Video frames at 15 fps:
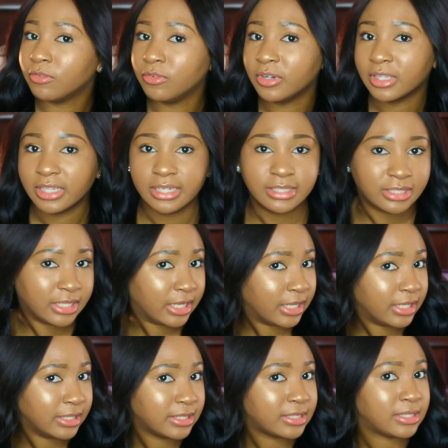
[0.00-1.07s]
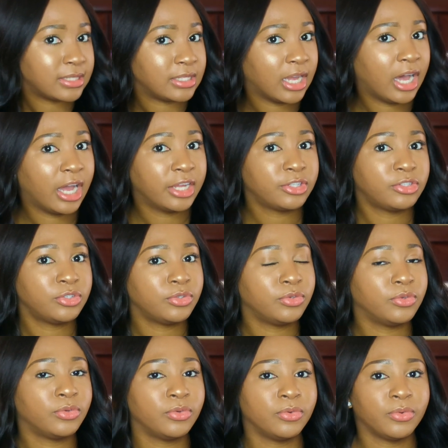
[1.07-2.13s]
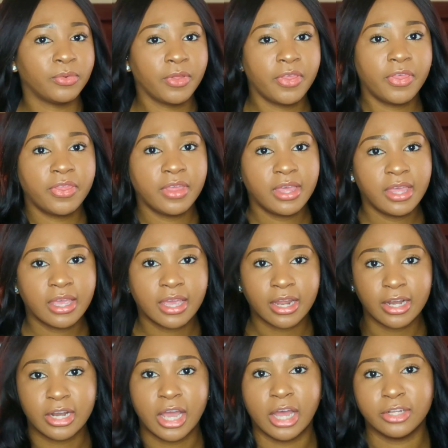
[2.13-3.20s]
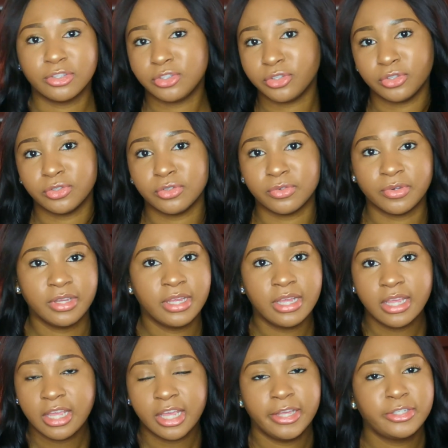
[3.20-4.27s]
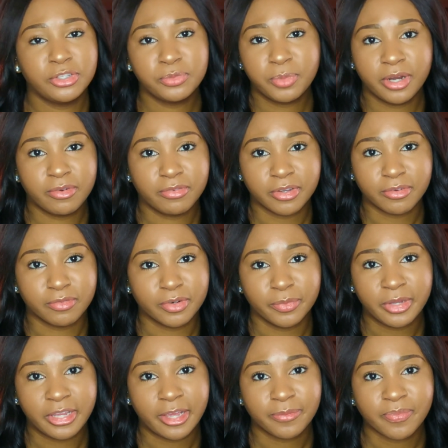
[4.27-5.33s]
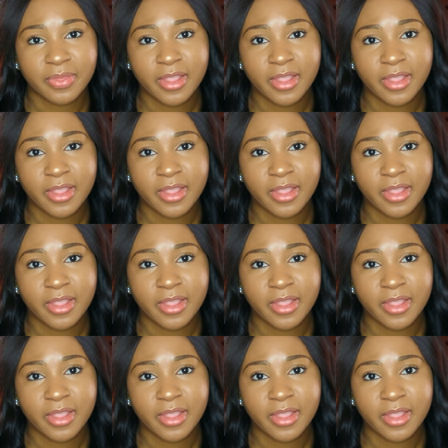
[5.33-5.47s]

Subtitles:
really dense, not too thick, not too, it's just perfect for me.